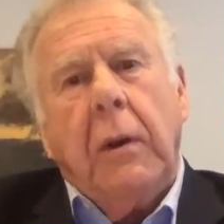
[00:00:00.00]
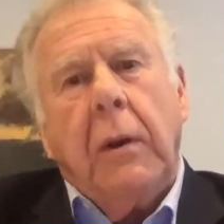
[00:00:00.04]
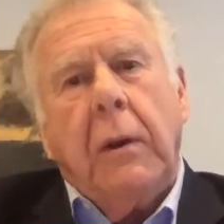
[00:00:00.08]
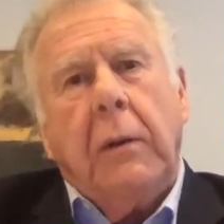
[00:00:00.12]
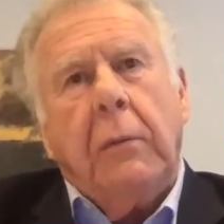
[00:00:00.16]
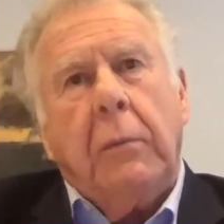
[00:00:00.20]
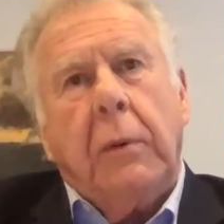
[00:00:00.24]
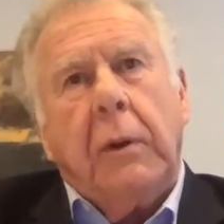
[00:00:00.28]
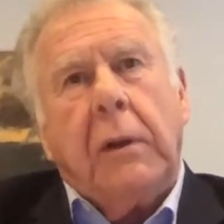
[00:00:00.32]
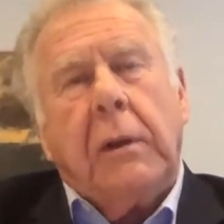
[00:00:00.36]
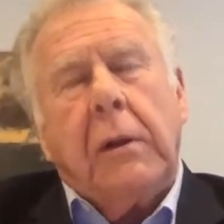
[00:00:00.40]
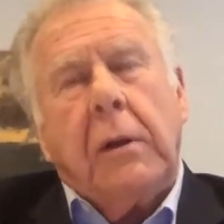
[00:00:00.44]

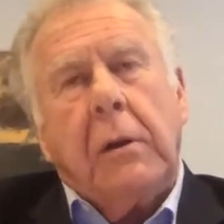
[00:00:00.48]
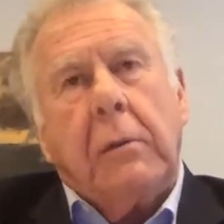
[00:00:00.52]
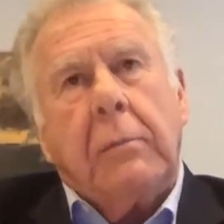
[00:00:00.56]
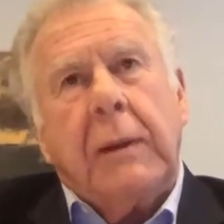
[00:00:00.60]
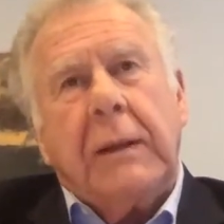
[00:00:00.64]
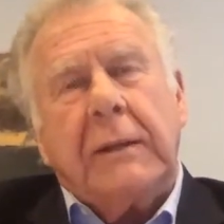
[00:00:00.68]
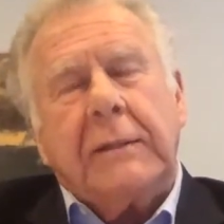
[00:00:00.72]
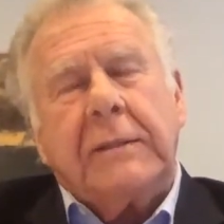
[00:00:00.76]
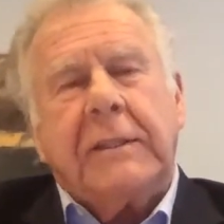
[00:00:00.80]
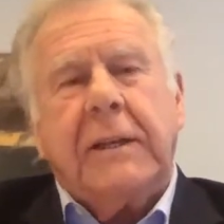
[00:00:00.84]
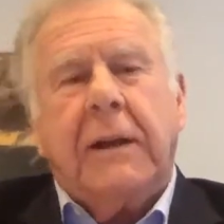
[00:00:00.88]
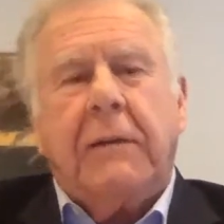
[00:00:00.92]
we talked
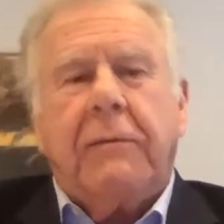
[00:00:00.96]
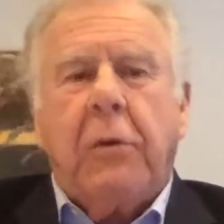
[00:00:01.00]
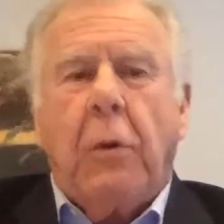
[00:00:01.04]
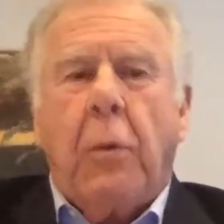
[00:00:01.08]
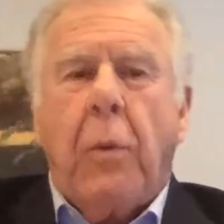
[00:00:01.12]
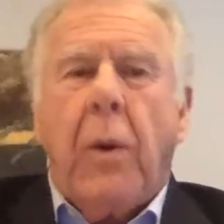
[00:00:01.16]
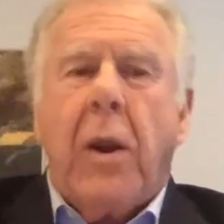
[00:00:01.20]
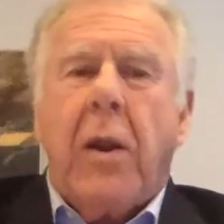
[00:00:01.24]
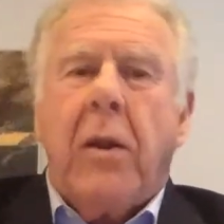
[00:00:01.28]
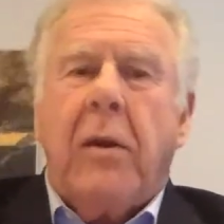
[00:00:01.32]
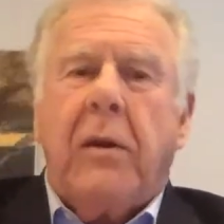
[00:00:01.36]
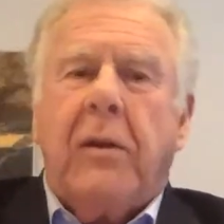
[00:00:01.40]
about
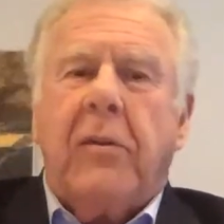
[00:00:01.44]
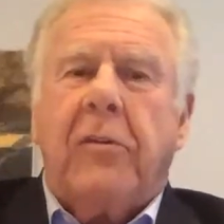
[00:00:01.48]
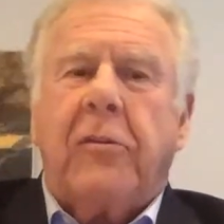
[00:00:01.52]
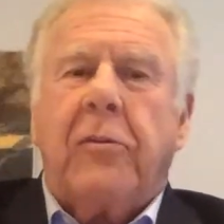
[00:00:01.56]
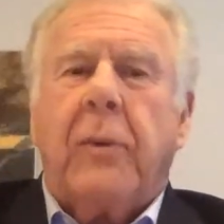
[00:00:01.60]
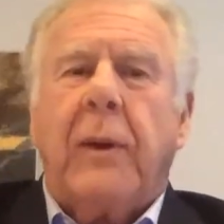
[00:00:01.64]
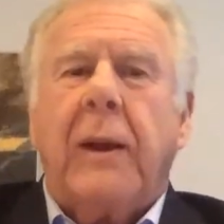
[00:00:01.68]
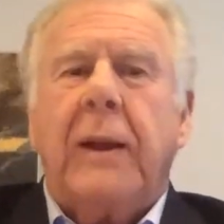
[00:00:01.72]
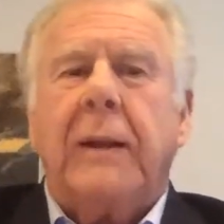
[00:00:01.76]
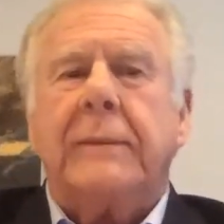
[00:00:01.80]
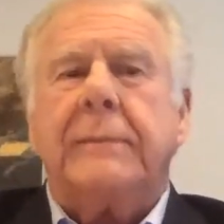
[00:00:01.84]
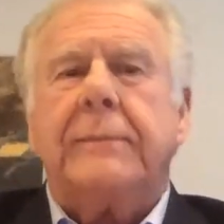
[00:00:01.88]
self-awareness,
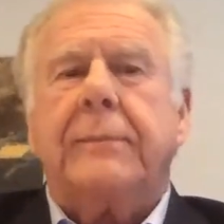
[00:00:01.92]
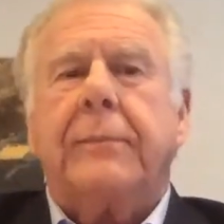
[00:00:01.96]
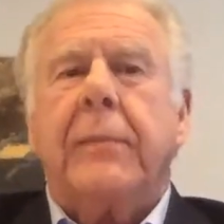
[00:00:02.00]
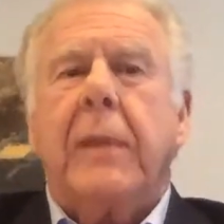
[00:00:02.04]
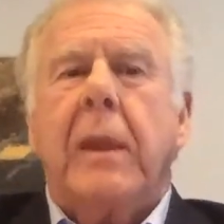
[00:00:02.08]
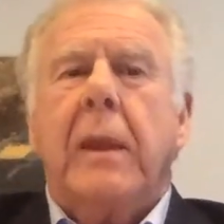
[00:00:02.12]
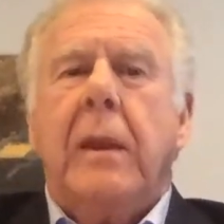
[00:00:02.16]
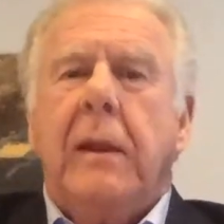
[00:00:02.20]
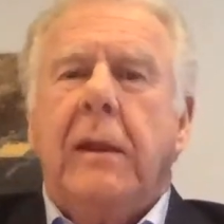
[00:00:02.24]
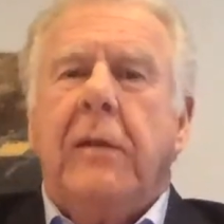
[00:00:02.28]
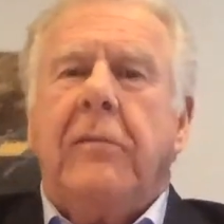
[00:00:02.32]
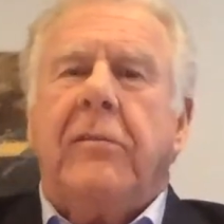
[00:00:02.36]
right?
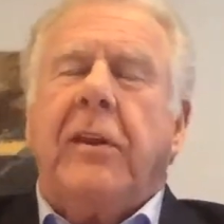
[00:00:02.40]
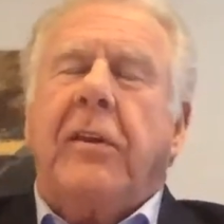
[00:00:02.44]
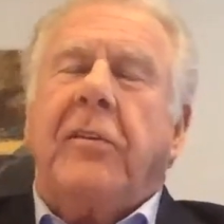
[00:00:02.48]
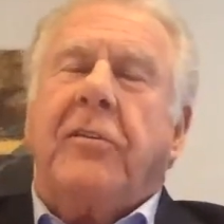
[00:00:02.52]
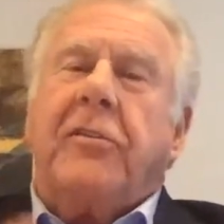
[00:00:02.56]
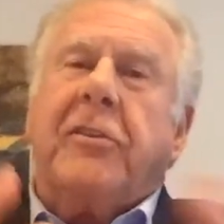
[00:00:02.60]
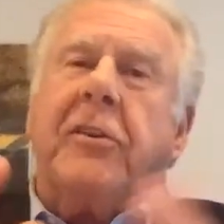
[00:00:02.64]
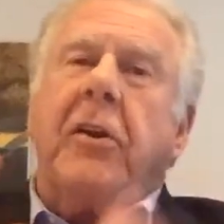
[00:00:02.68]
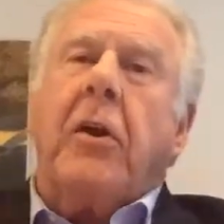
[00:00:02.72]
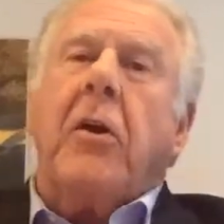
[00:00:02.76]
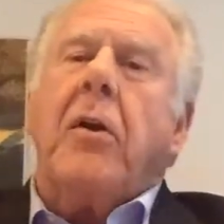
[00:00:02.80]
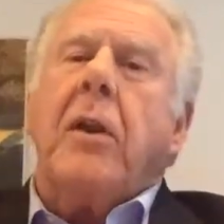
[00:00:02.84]
It's a
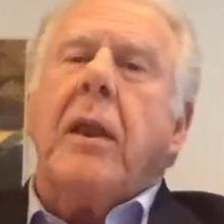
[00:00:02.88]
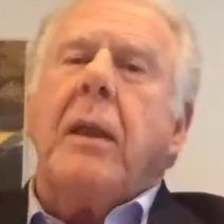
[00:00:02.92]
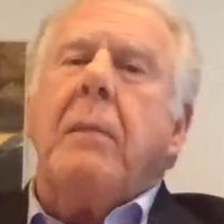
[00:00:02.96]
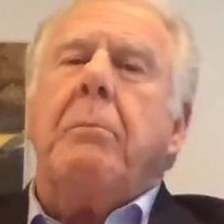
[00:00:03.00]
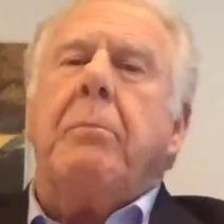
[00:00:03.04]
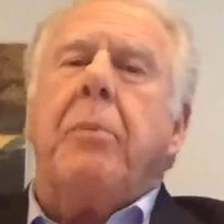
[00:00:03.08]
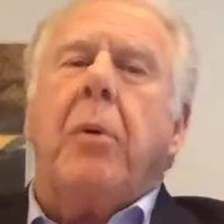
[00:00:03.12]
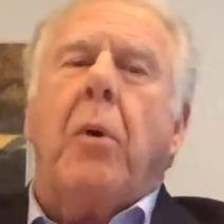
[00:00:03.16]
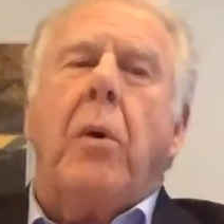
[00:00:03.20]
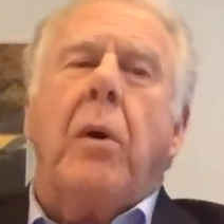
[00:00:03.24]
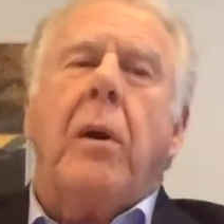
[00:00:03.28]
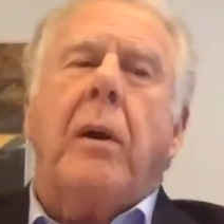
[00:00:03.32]

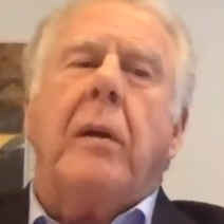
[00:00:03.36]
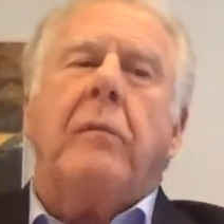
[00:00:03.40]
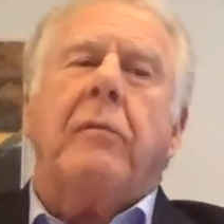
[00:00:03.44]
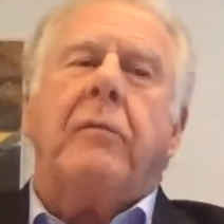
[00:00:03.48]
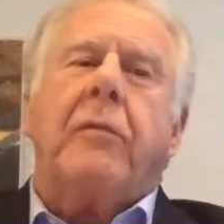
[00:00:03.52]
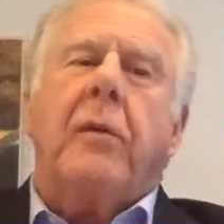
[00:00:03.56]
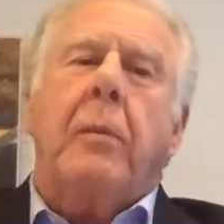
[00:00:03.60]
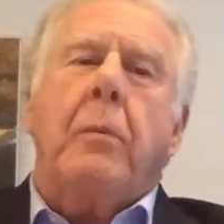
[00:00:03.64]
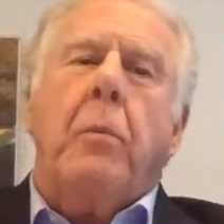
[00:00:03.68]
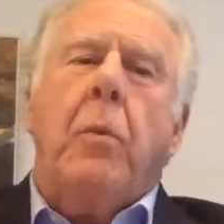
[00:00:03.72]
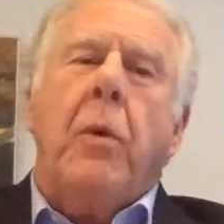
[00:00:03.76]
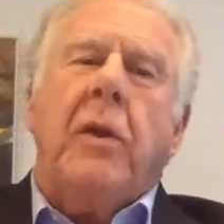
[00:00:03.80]
starting point
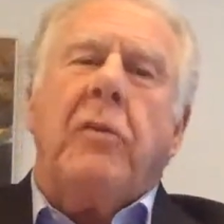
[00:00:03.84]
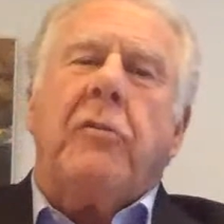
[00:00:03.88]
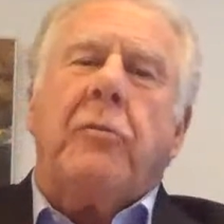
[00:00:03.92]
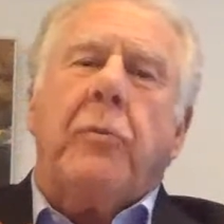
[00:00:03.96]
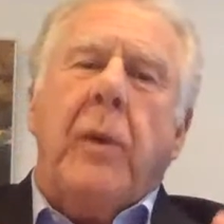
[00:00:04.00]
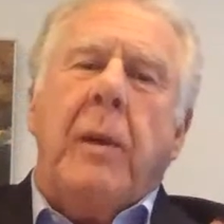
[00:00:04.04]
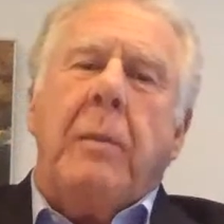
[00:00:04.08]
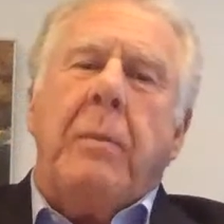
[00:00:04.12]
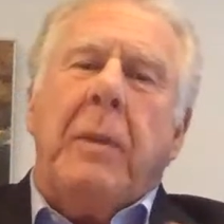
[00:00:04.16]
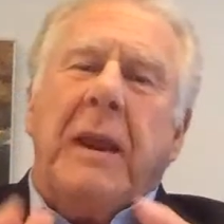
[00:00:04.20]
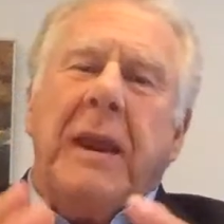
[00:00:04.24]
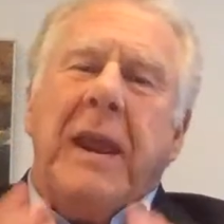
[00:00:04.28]
from which
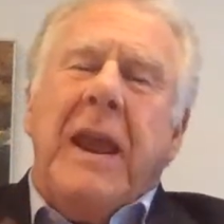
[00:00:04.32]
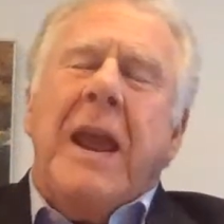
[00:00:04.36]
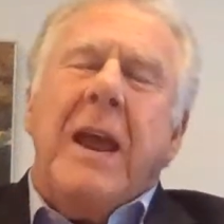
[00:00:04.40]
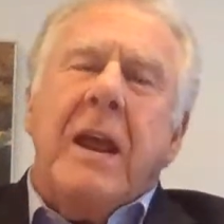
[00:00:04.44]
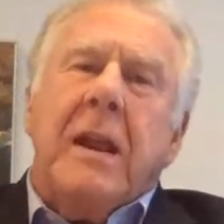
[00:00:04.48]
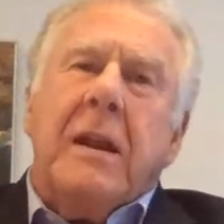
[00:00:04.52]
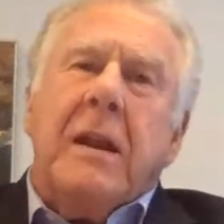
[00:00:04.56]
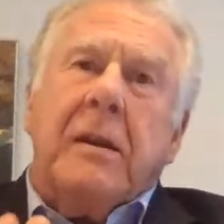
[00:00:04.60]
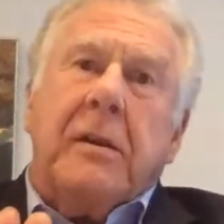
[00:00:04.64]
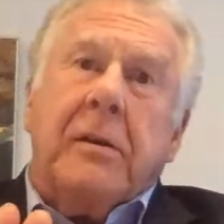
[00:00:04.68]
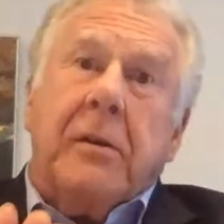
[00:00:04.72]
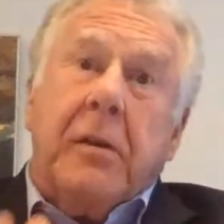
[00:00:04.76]
we
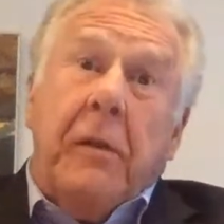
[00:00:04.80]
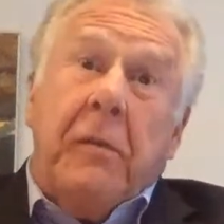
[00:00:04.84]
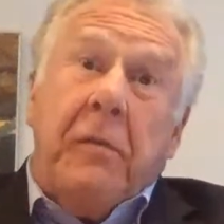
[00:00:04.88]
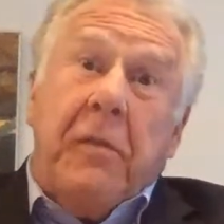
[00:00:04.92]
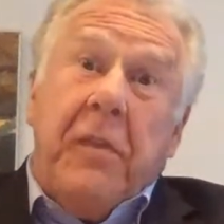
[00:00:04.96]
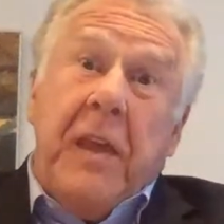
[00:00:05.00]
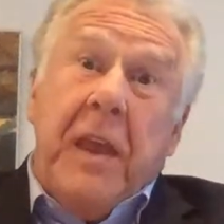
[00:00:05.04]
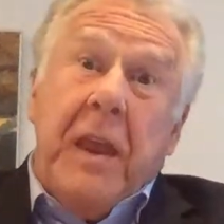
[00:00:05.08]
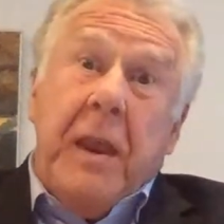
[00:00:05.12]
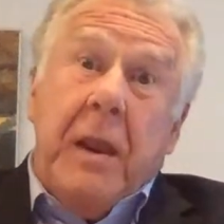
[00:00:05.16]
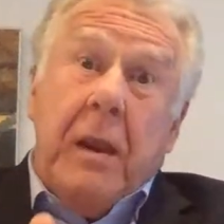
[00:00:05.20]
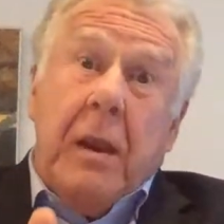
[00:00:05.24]
begin to
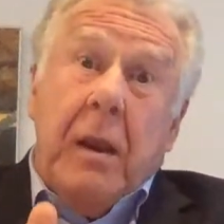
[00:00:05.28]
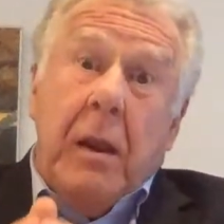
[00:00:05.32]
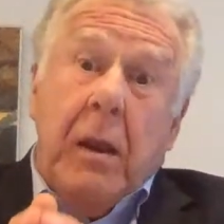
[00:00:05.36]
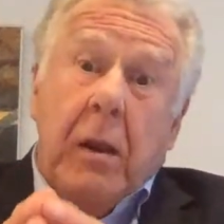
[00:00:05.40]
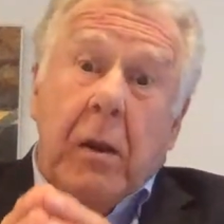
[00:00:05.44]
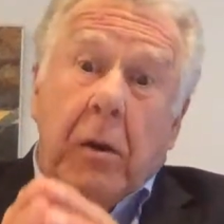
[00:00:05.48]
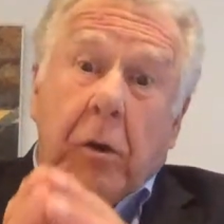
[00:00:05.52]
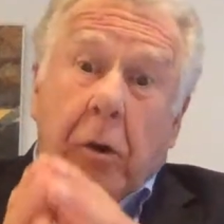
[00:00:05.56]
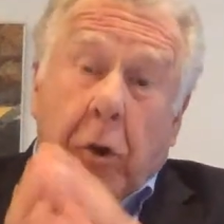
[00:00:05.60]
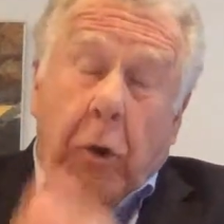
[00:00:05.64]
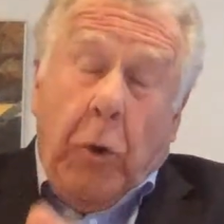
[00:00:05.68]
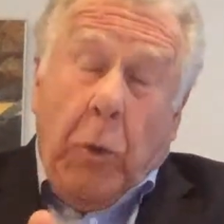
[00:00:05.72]
think
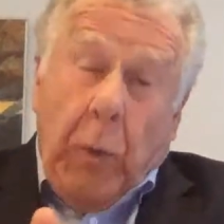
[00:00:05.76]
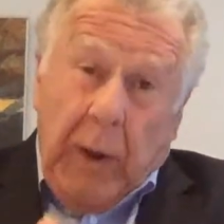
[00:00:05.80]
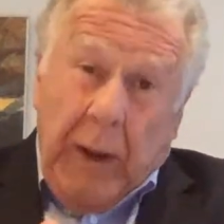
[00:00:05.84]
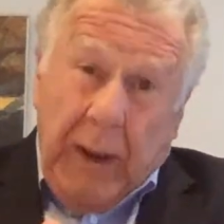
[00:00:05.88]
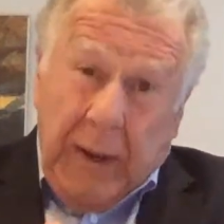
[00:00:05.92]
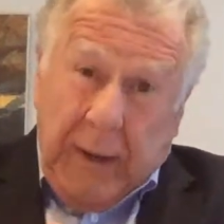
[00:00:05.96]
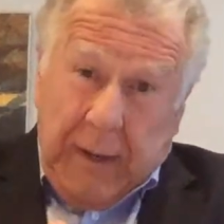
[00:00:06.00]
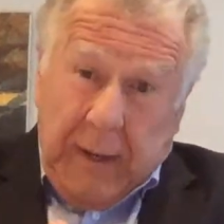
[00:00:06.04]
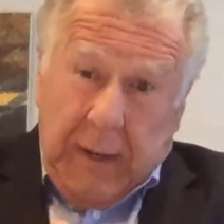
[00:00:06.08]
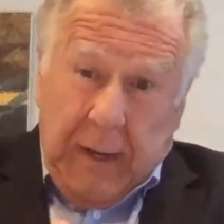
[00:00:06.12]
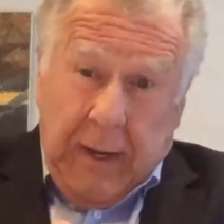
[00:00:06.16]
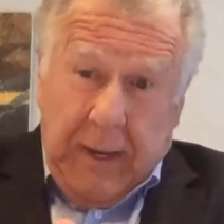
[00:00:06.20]

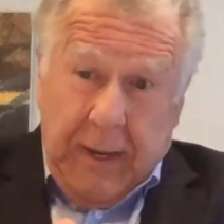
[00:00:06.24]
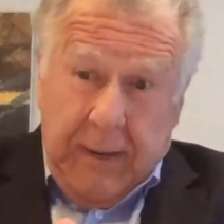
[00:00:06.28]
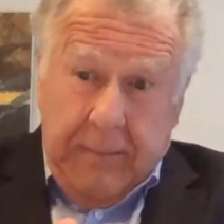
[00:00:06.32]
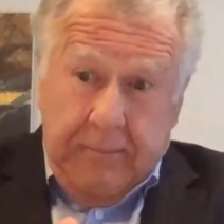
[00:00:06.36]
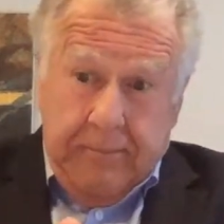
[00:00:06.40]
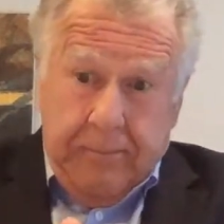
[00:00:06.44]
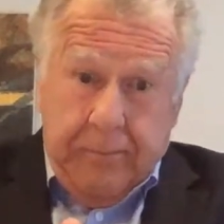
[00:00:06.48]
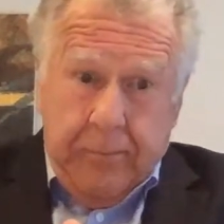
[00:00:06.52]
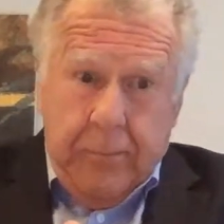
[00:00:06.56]
critically.